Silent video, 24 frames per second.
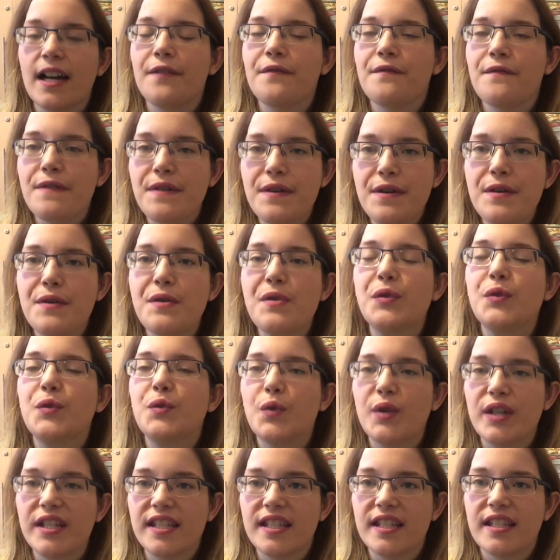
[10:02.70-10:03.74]
a few
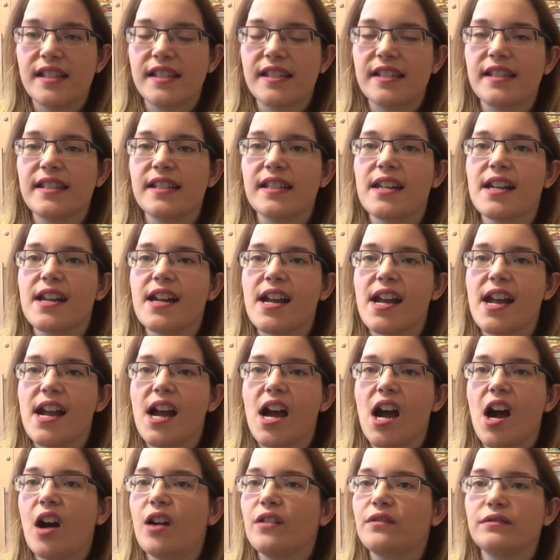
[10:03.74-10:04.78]
twists,
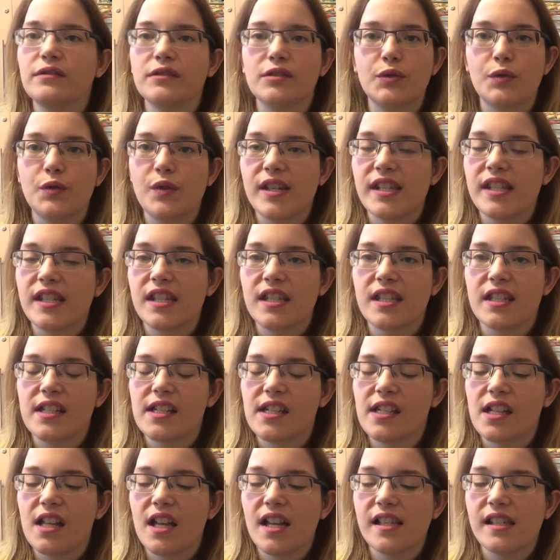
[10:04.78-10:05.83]
awful twists.
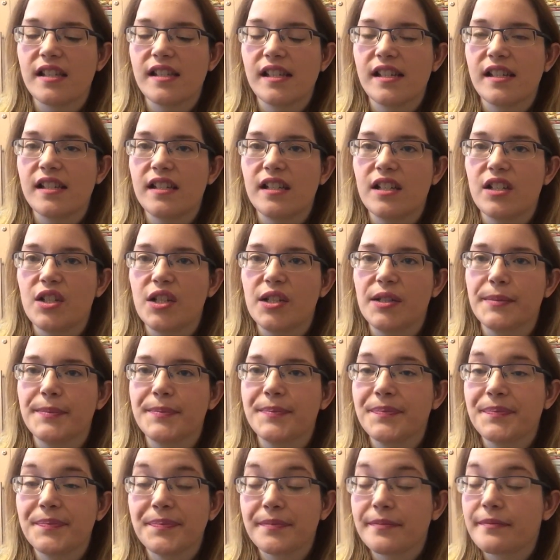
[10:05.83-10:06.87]
That's it too.
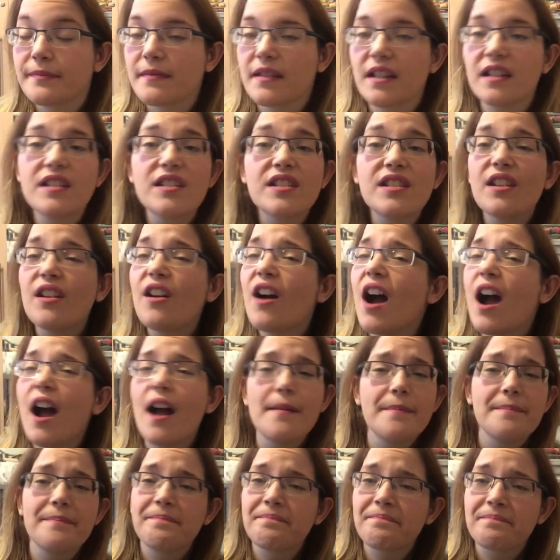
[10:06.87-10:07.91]
So
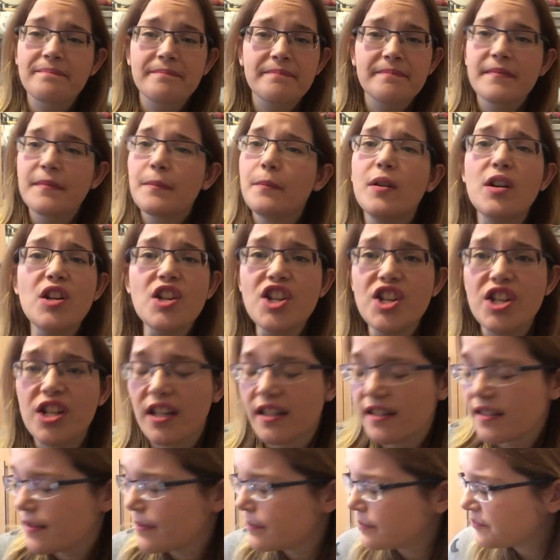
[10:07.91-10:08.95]

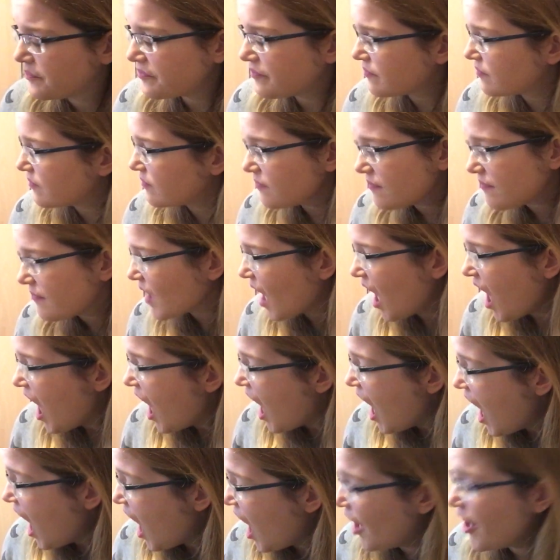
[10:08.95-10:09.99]
bullshit.
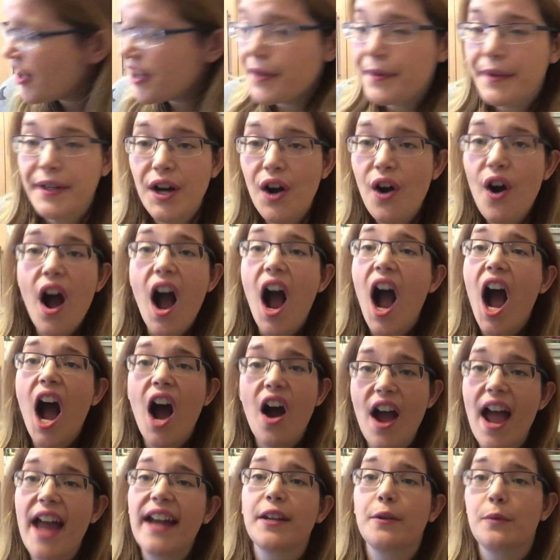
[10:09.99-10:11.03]
I don't even know
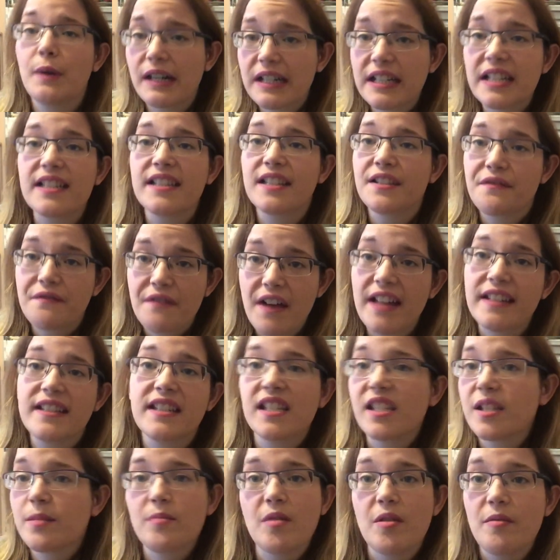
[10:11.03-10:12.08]
how anyone can defend
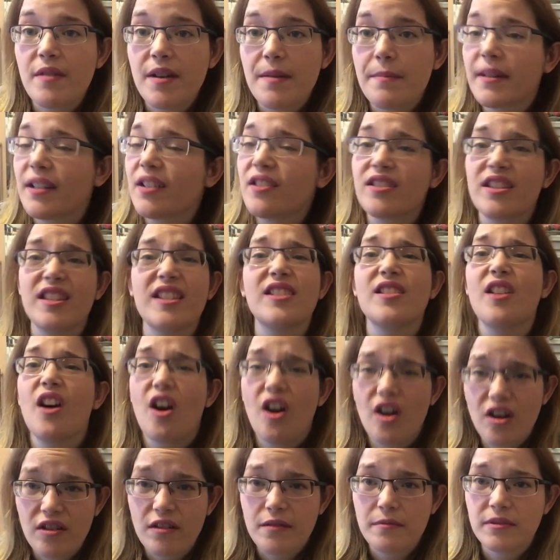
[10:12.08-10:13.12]
this movie because it's
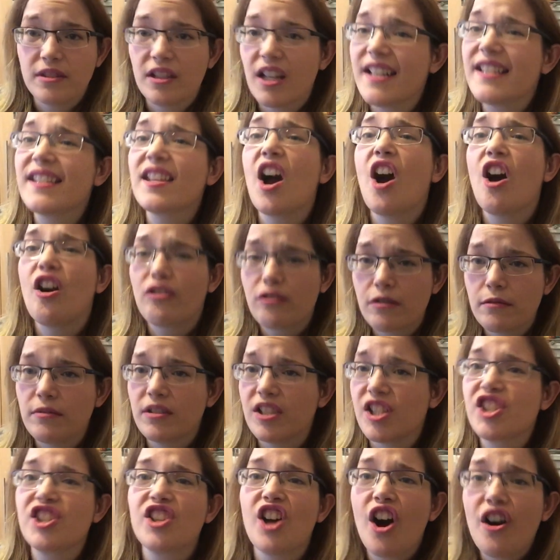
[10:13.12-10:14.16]
horrible. It's
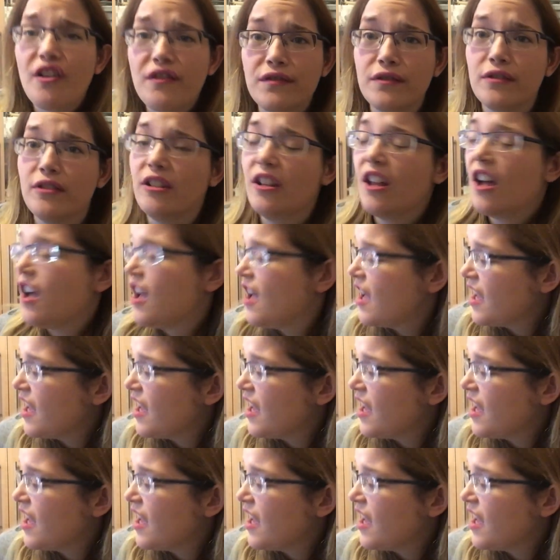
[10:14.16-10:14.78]
horrible. It's awful.